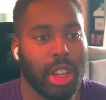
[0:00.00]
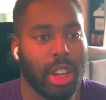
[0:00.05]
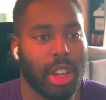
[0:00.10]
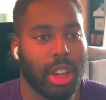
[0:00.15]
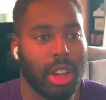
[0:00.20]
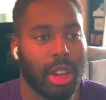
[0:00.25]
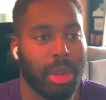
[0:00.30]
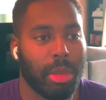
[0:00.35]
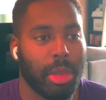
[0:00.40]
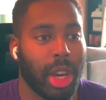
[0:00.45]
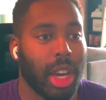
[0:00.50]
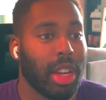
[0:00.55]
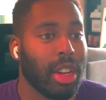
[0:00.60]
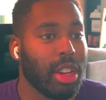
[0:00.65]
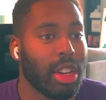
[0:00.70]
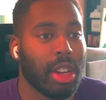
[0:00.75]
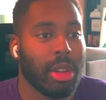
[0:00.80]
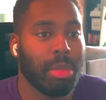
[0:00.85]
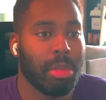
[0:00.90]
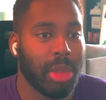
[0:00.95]
I
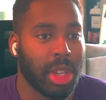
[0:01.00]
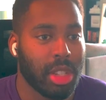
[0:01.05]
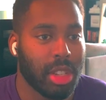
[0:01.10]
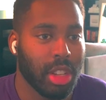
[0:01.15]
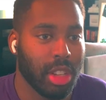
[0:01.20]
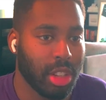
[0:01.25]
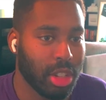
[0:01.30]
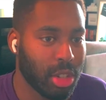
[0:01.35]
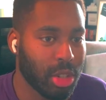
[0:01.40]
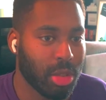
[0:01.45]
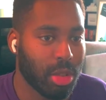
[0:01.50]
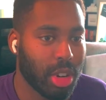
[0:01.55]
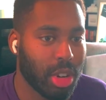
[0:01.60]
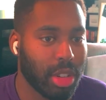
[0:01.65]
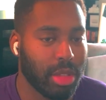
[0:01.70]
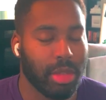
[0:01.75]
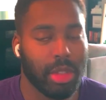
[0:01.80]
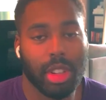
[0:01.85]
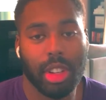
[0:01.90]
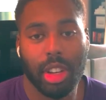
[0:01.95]
ended up missing the
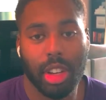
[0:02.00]
short,